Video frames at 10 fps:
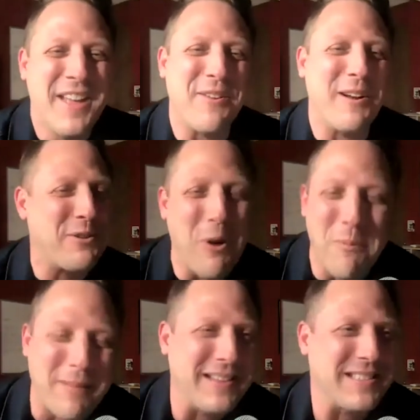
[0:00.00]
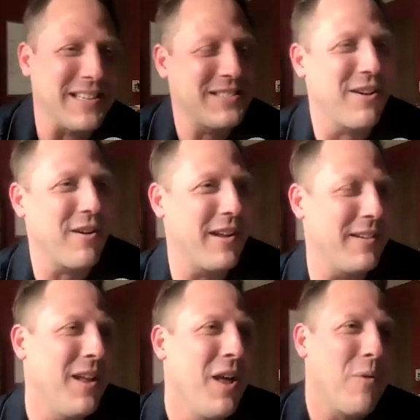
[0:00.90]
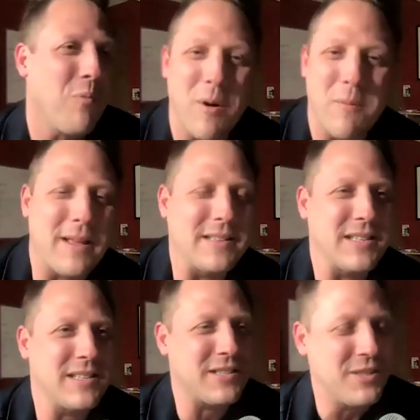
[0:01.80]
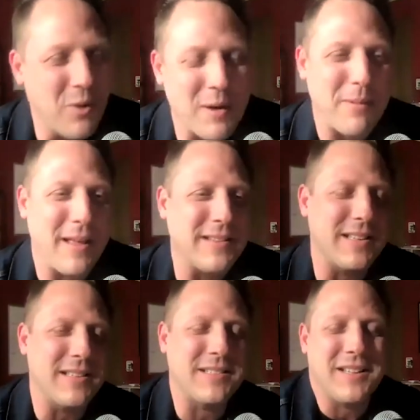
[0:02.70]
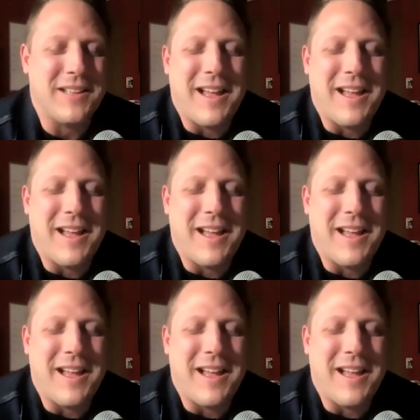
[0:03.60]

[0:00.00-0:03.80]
they're in cold places, they're in warm places, snowy places.